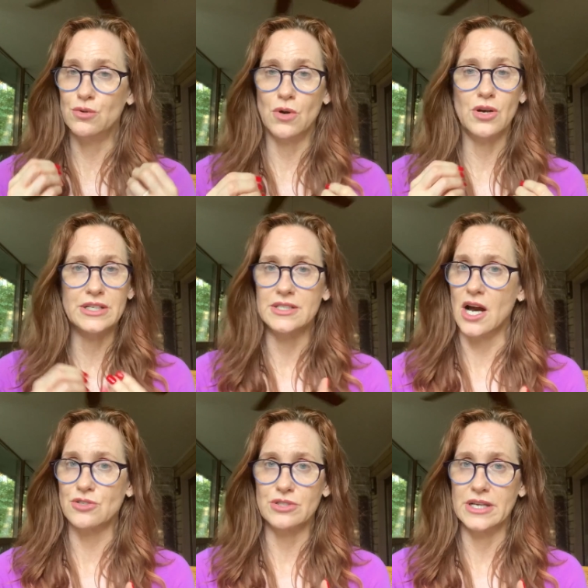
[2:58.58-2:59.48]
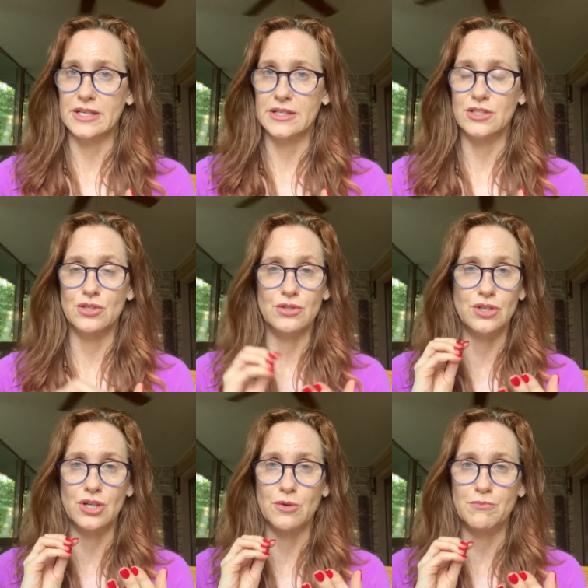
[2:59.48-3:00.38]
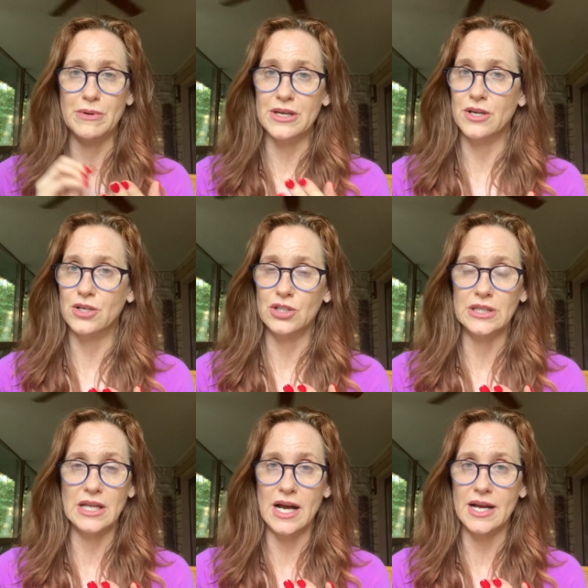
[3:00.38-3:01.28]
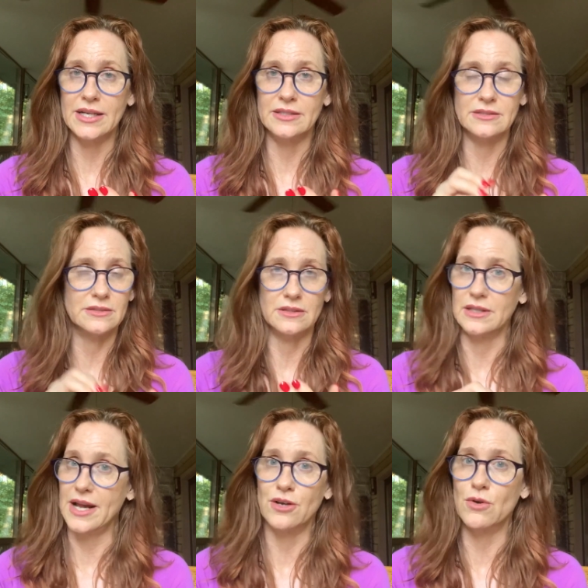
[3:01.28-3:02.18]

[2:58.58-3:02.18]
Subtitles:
are indoctrinated. Be a good liner